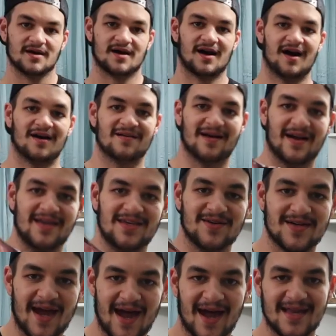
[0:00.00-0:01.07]
All right,
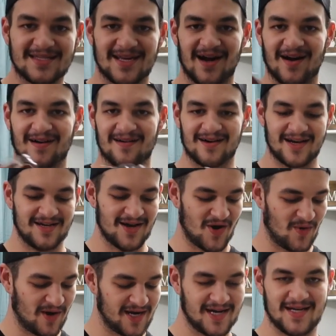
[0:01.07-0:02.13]
you guys already
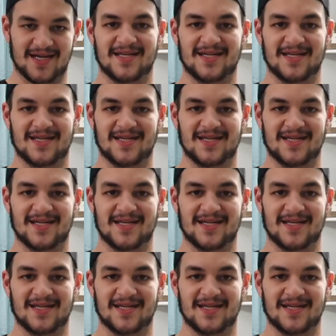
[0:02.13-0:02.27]
know what it